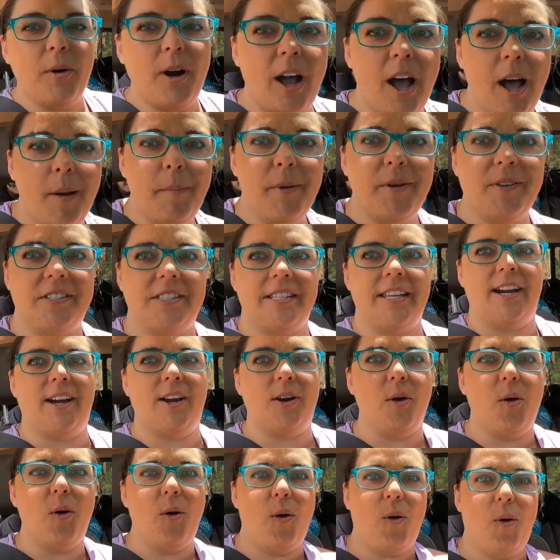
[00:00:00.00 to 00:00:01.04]
We're almost
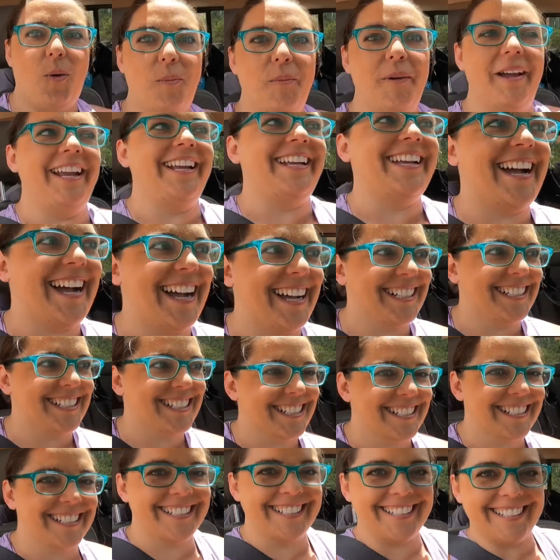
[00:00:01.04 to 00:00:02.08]
there. Oh my gosh,
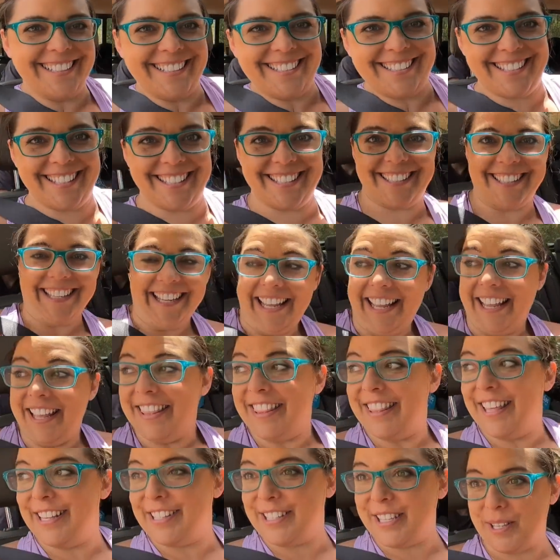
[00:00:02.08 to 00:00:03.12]
this is,
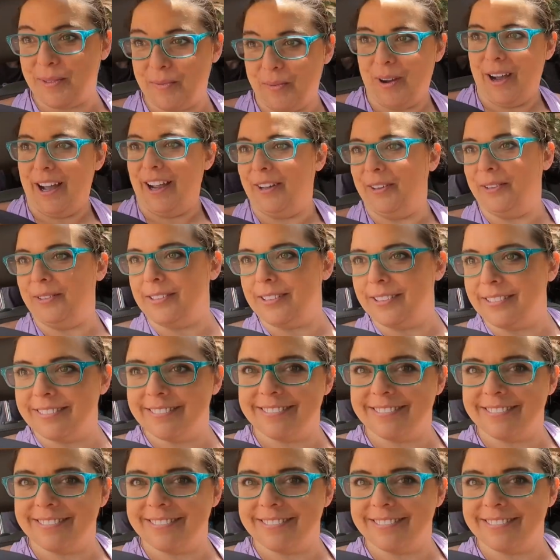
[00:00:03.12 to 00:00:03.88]
this is wild.